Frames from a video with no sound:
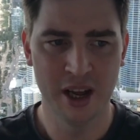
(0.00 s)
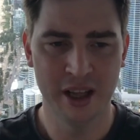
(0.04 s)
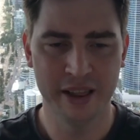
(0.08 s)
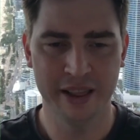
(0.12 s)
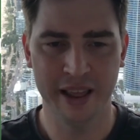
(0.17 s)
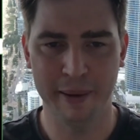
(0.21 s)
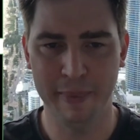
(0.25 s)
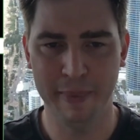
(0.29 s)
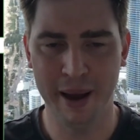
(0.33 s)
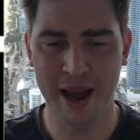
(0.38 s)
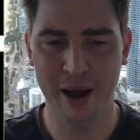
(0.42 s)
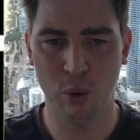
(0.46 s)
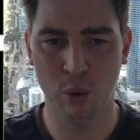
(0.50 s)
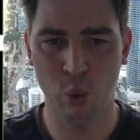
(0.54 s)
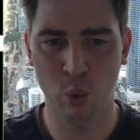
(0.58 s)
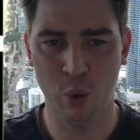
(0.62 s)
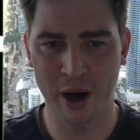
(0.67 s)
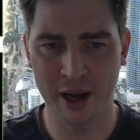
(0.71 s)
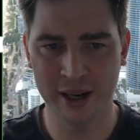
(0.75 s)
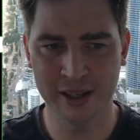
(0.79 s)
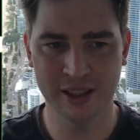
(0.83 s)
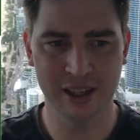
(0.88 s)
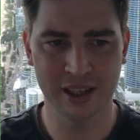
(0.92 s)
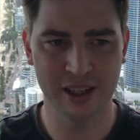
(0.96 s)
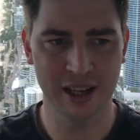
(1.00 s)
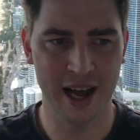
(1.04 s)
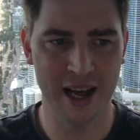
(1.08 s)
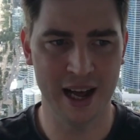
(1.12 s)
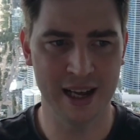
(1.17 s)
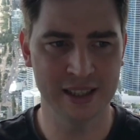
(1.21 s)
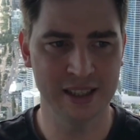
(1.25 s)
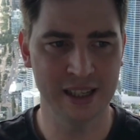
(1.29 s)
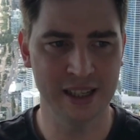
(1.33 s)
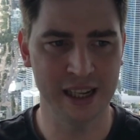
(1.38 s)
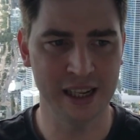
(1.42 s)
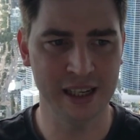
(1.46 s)
They met once
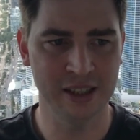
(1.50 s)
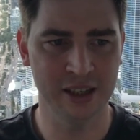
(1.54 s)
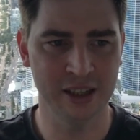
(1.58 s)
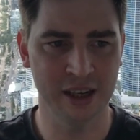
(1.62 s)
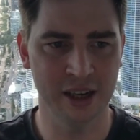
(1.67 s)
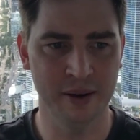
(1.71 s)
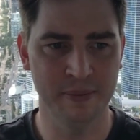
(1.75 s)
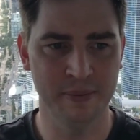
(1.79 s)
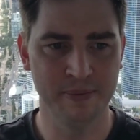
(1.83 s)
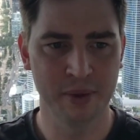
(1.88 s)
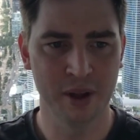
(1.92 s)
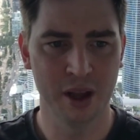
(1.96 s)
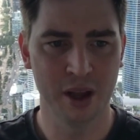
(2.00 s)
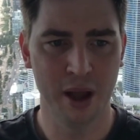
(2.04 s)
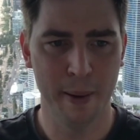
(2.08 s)
last season,